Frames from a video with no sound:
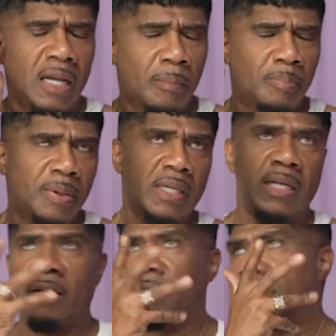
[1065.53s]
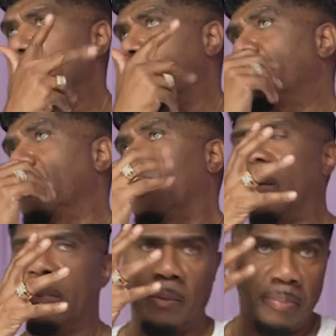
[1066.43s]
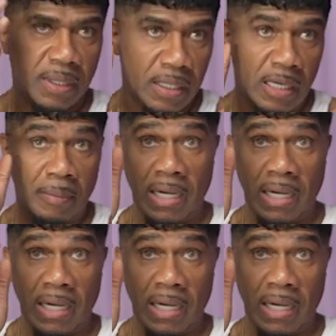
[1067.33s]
I'm picking everything up around me, I'm picking up,